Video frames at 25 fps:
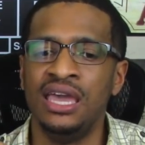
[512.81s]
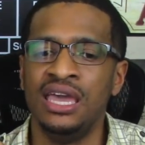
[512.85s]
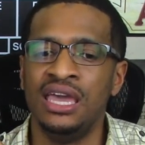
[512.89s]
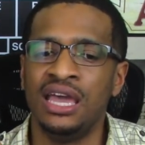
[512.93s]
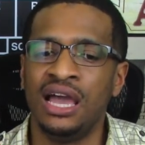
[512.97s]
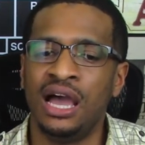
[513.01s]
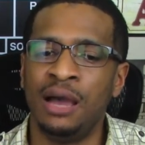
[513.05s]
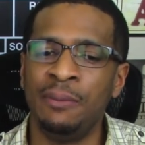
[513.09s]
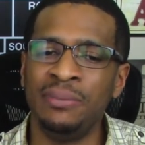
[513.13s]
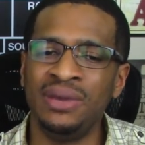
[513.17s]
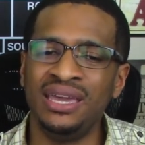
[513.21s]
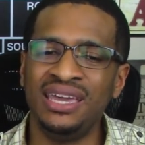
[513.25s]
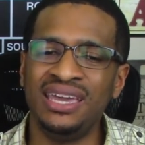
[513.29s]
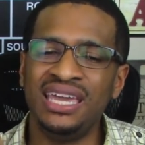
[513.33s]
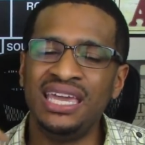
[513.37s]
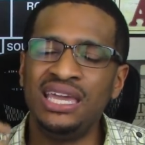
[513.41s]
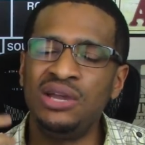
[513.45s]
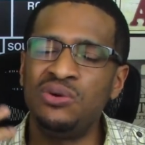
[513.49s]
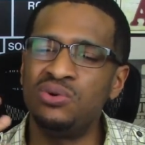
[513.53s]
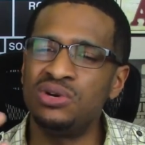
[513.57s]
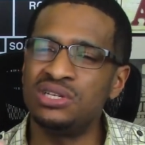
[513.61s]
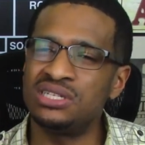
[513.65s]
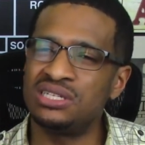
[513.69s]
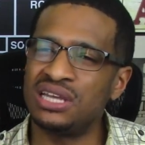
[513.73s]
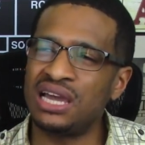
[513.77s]
I mean, it
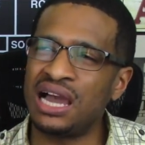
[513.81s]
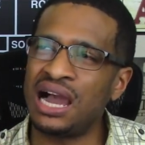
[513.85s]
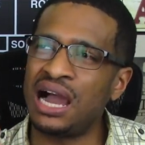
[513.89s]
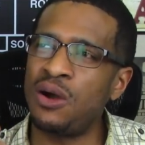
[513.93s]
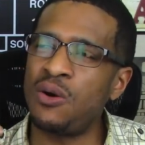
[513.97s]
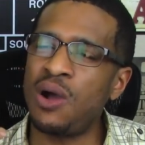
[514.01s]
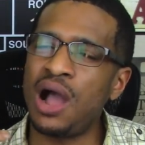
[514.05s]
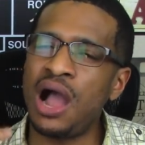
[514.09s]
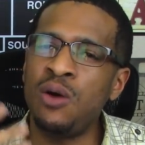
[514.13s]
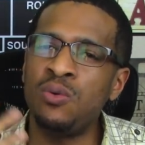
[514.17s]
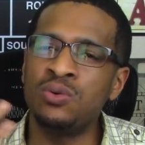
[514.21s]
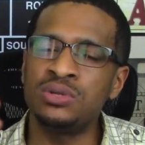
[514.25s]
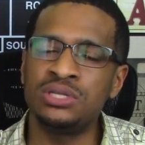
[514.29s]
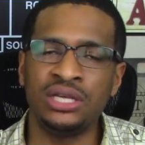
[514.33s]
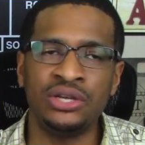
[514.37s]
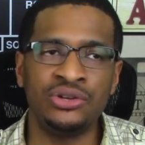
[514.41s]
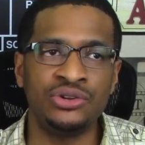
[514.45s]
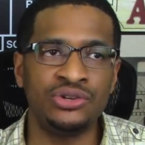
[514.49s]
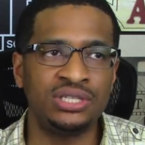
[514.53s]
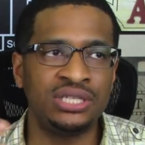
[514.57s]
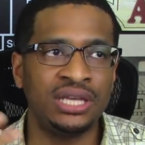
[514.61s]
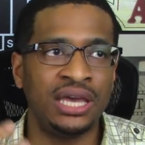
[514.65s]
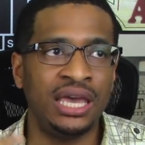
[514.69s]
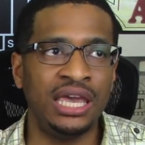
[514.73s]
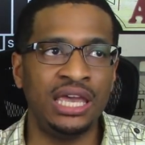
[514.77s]
was I, I was
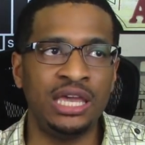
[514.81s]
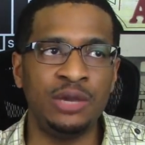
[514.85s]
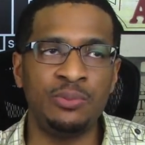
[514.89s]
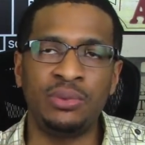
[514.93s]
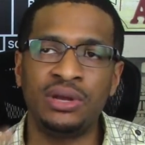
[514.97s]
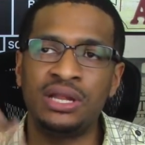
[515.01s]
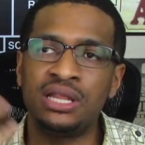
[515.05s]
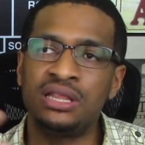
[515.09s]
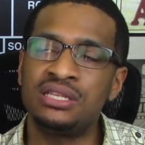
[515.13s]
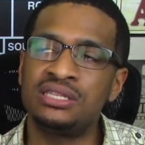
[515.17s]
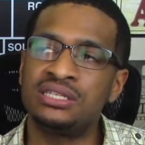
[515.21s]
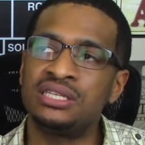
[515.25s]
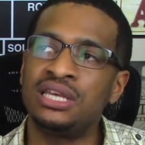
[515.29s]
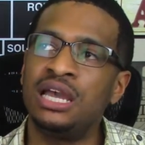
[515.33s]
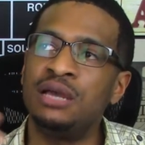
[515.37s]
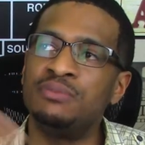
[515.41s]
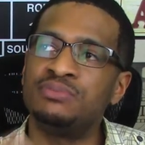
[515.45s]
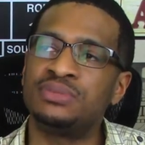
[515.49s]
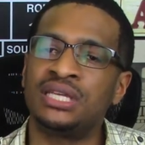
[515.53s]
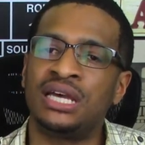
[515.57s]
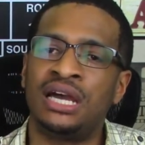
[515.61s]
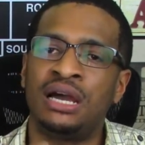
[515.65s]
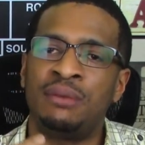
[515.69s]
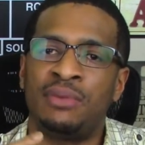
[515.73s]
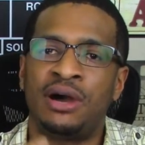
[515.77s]
entertained, but at the same
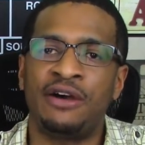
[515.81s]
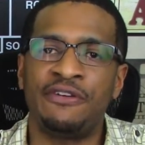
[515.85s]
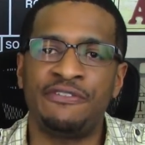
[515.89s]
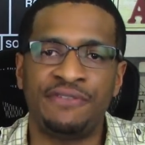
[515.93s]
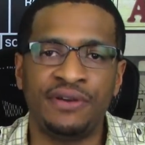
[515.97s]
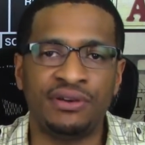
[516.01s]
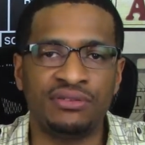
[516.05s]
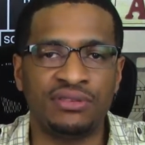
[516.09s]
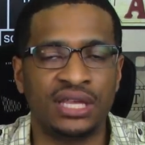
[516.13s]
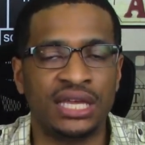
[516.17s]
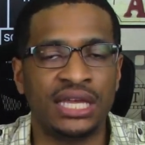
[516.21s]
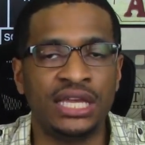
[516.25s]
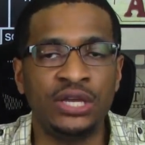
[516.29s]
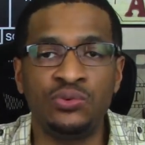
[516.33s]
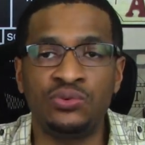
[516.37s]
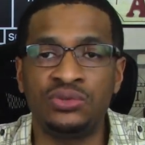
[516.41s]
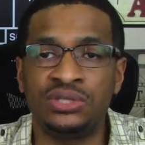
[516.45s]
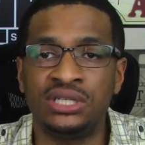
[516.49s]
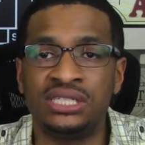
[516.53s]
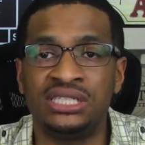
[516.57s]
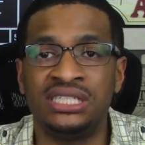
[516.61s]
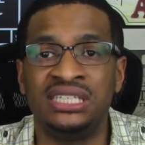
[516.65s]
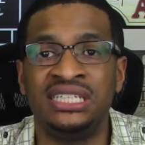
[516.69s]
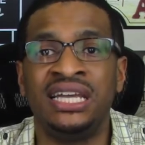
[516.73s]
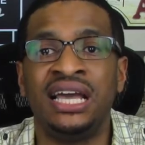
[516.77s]
time, I felt that he was
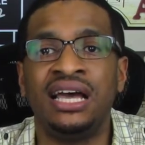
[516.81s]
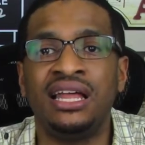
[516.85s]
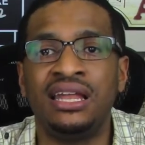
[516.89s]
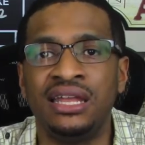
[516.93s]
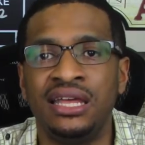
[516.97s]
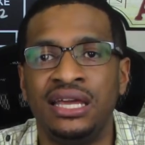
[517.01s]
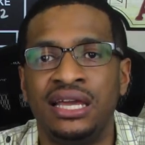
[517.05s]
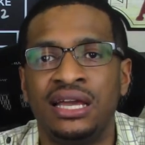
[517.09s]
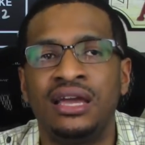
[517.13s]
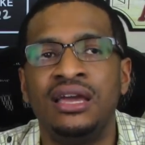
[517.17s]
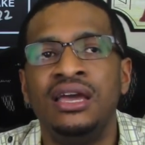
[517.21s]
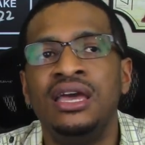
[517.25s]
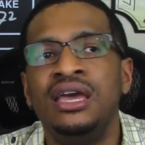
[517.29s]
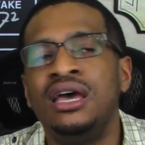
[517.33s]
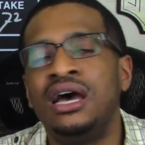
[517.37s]
just yelling.